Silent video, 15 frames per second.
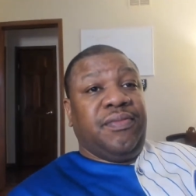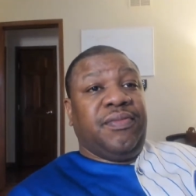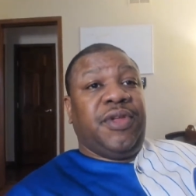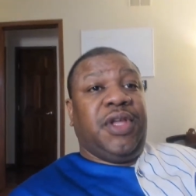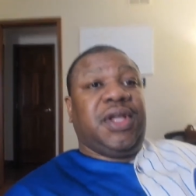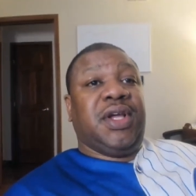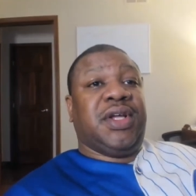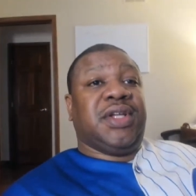
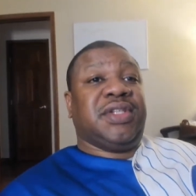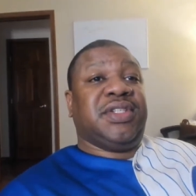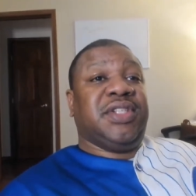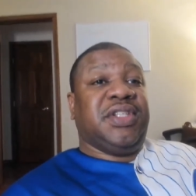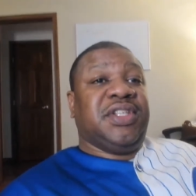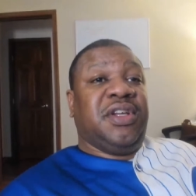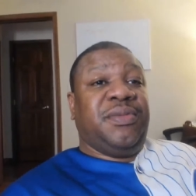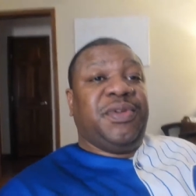because
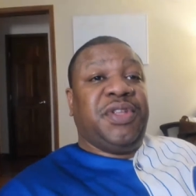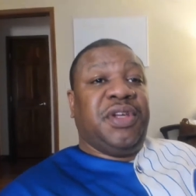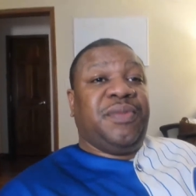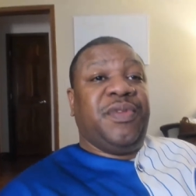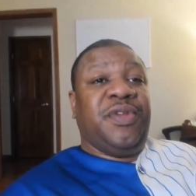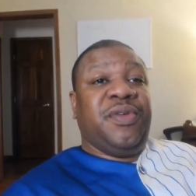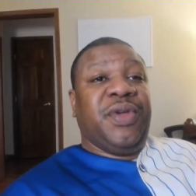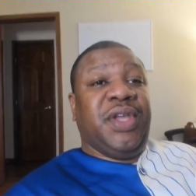the
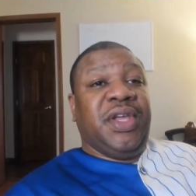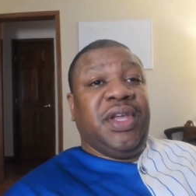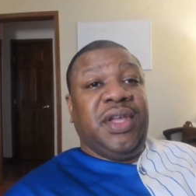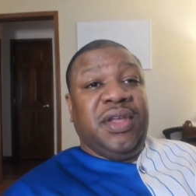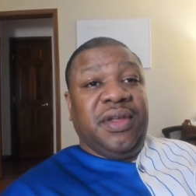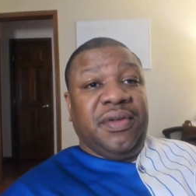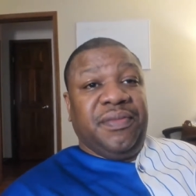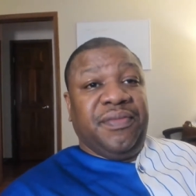WWE